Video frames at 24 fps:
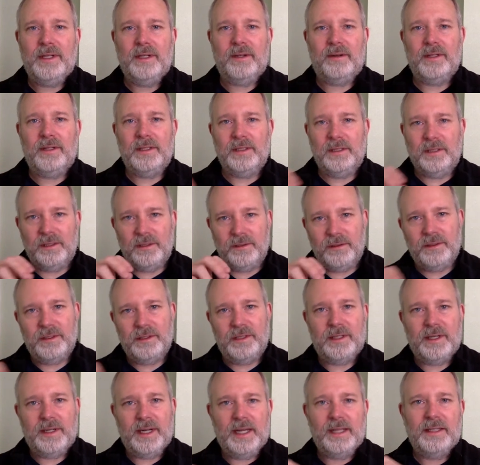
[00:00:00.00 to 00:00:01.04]
to it or
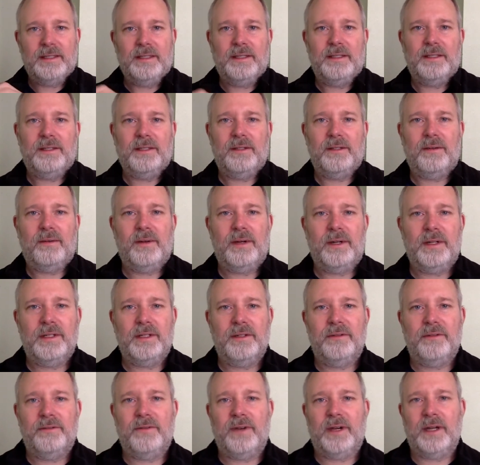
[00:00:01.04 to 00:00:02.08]
lose your essence in order
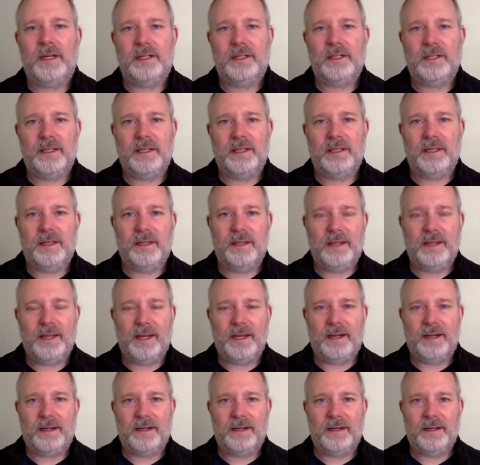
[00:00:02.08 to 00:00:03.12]
to function
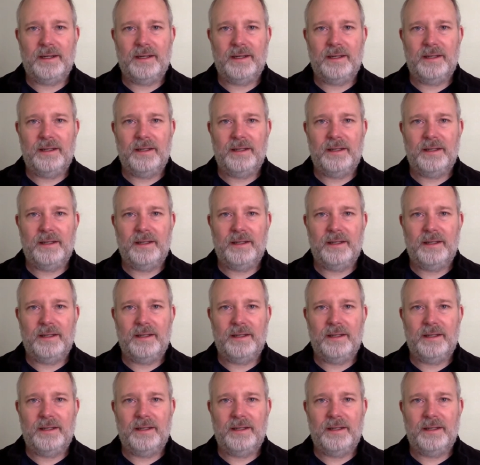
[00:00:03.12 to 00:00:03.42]
there.